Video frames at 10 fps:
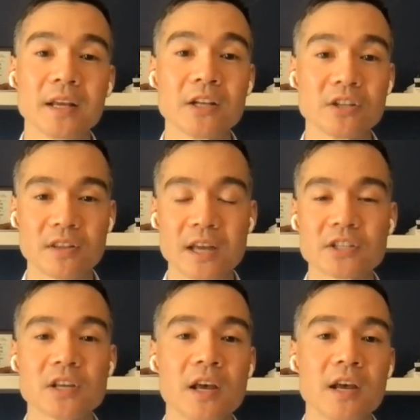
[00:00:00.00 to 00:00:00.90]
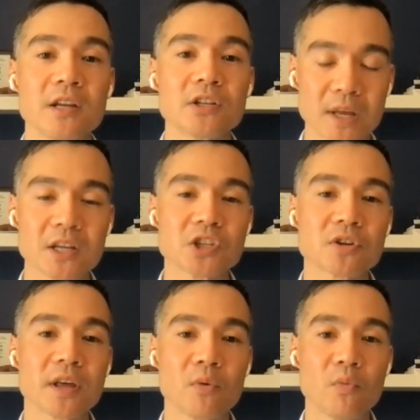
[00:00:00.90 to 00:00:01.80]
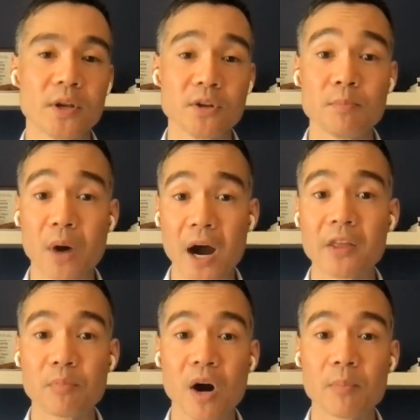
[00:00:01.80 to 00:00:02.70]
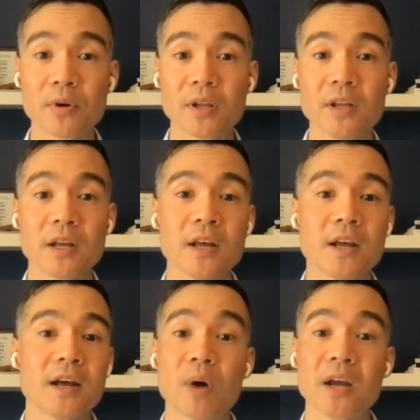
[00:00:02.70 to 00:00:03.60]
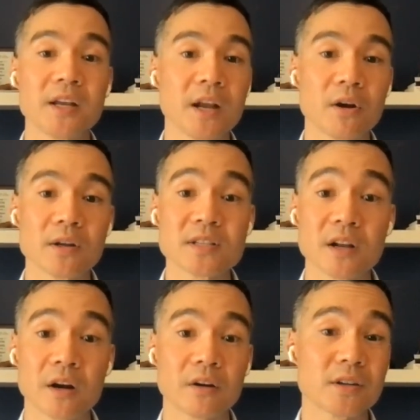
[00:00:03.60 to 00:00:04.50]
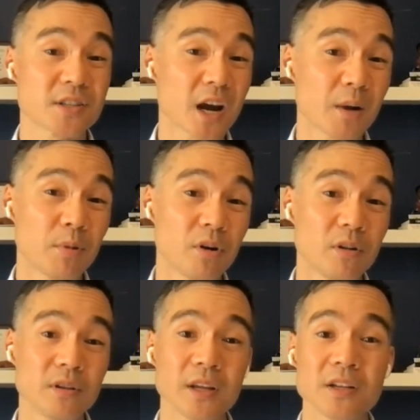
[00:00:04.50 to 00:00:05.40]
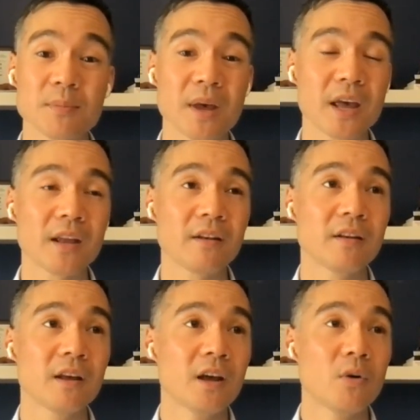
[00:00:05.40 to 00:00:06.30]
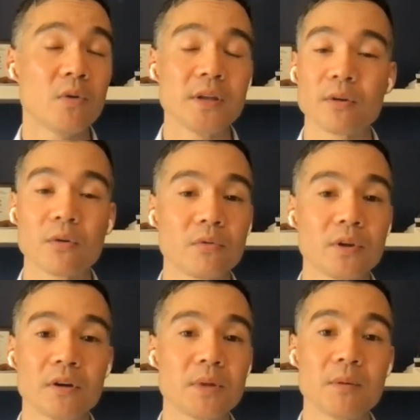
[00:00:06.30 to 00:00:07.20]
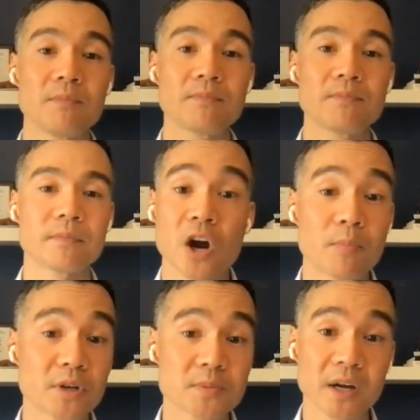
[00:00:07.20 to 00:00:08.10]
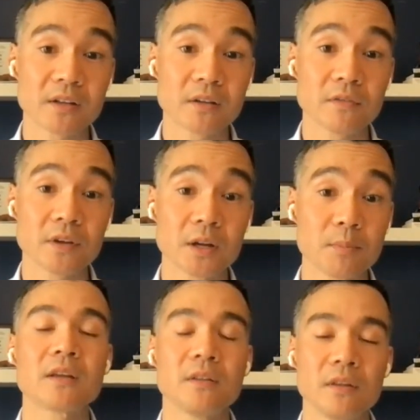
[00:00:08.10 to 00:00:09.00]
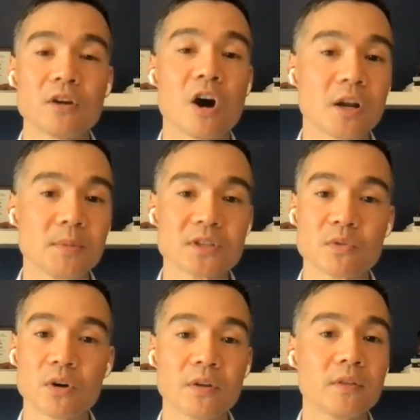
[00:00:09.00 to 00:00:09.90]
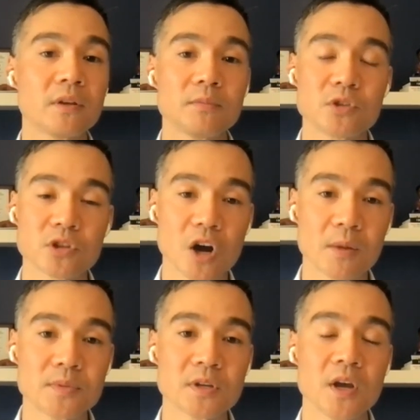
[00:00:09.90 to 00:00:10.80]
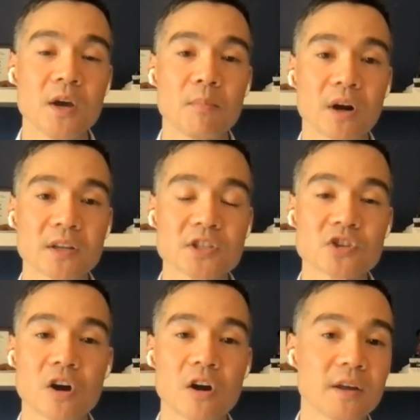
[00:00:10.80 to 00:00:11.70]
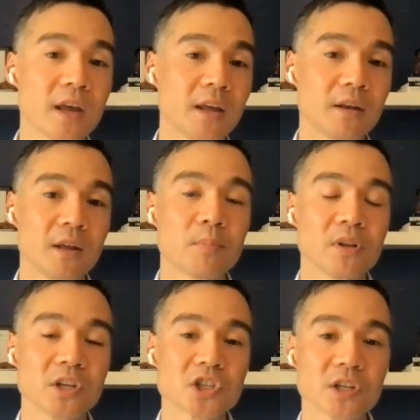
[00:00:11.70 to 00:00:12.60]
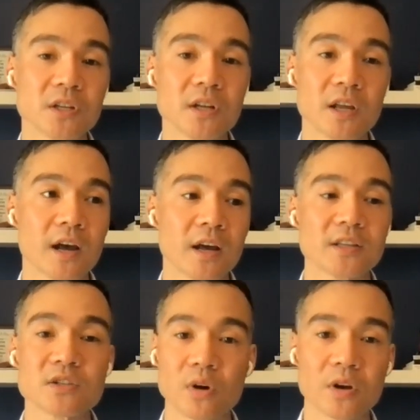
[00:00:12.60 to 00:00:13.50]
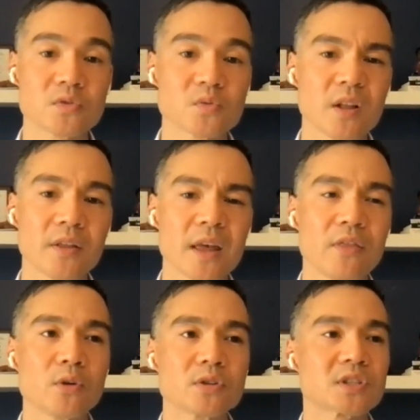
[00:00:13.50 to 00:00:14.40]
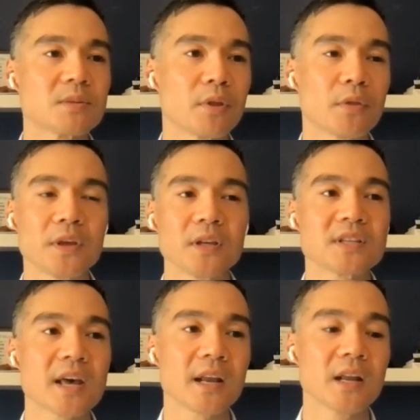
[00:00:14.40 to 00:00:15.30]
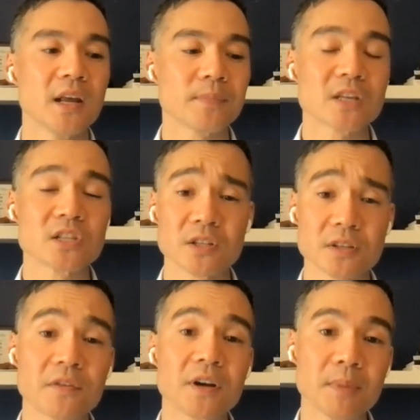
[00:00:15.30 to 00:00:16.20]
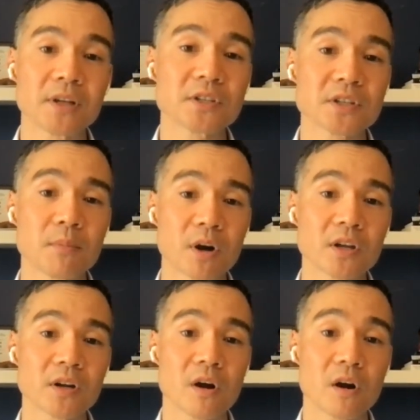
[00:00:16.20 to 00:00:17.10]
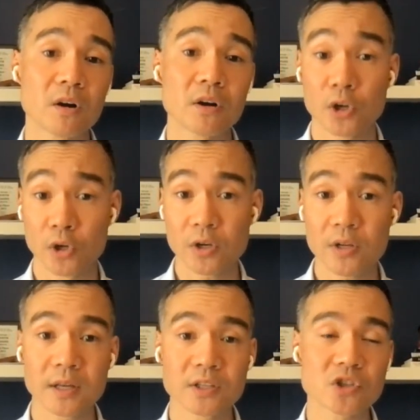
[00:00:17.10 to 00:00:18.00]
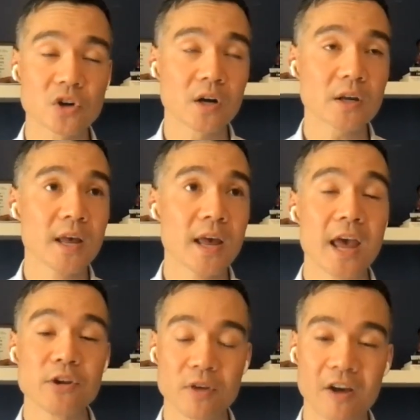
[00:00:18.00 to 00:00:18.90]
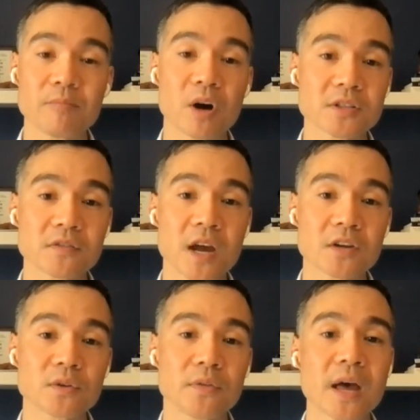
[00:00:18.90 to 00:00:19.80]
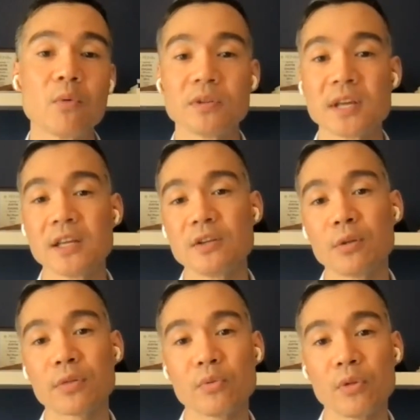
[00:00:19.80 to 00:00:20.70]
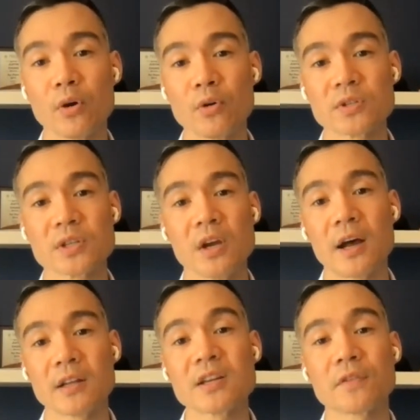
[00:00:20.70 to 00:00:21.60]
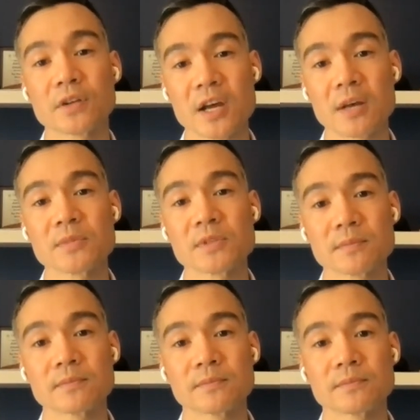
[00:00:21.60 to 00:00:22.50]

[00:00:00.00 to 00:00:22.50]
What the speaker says: And that's making sure that when you buy the property, you're buying in areas that are desirable, in demand, either from a job perspective and like the economy is growing, the jobs market's strong and population is growing as well. And those are some of the things that, as long as the fundamentals in the market are good and strong and you have positive cash flow, that will take you through those tougher times.